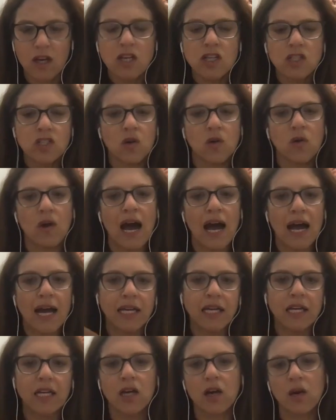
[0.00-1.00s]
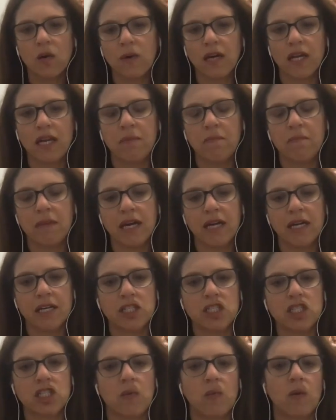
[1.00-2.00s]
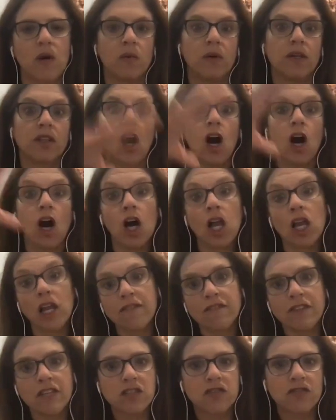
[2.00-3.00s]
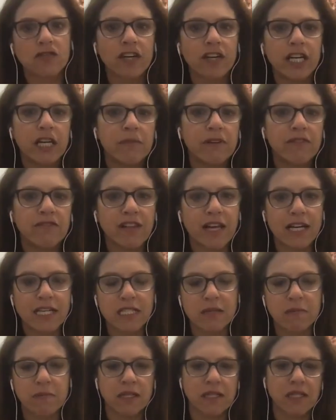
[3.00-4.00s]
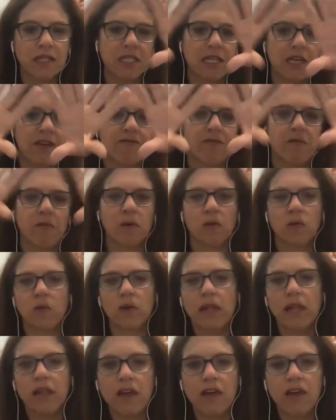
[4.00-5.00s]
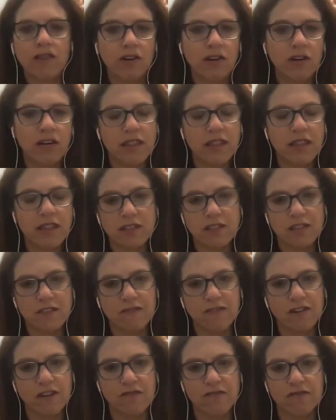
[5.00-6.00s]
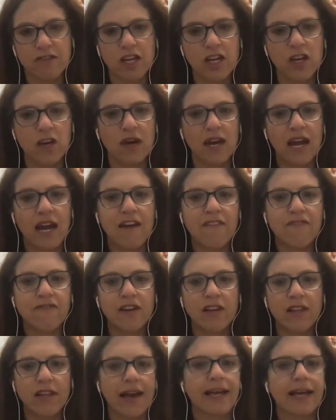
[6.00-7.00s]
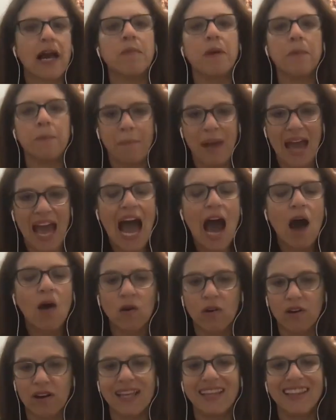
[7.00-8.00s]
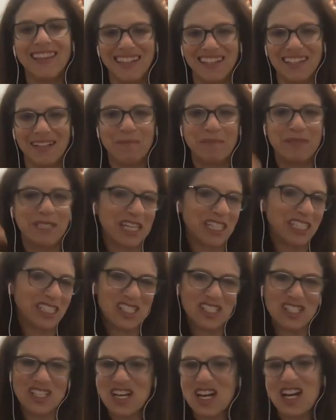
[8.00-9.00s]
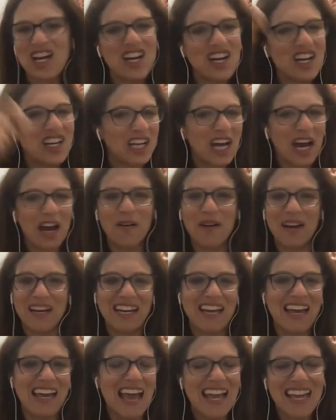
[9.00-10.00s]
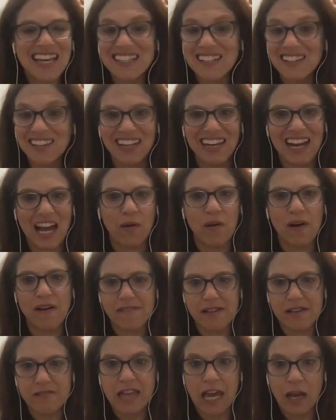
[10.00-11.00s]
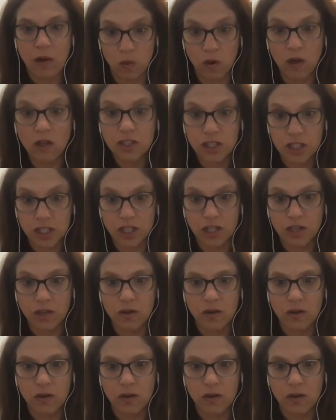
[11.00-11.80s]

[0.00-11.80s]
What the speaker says: So I can go in and manage someone with all of this freedom and flexibility from a really 30,000 foot view, and I feel like I'm empowering them to just go and handle it however they want to.